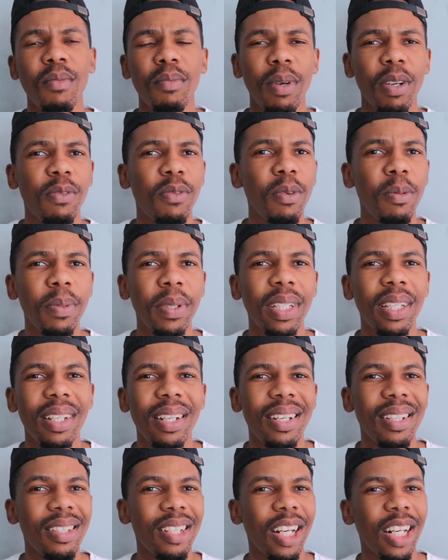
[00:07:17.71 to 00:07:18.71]
but for
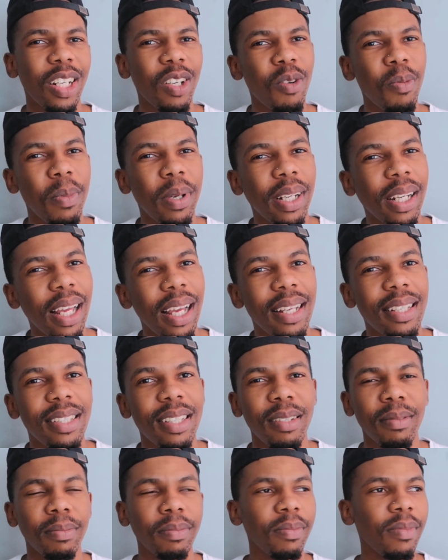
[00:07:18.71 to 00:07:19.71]
beginners I recommend
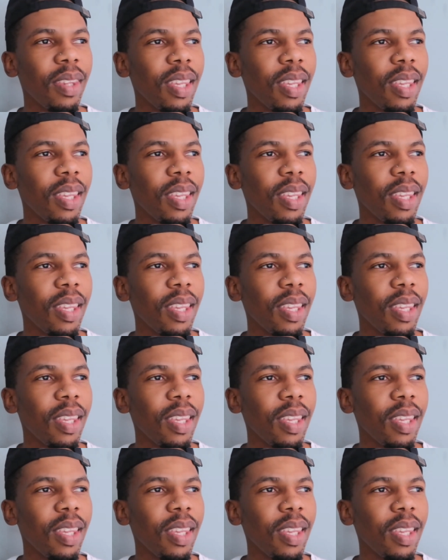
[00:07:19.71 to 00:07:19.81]
XM.